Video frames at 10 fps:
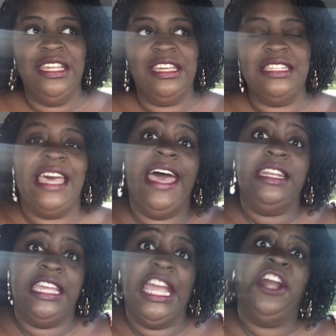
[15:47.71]
because I had
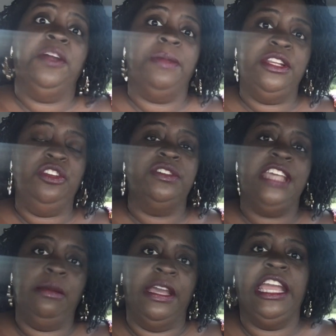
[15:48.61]
to carry, you know,
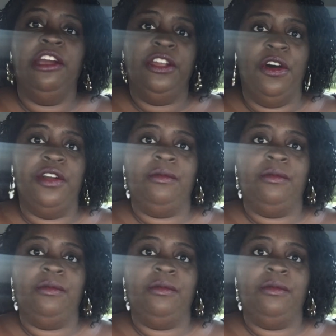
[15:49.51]
take my carry-on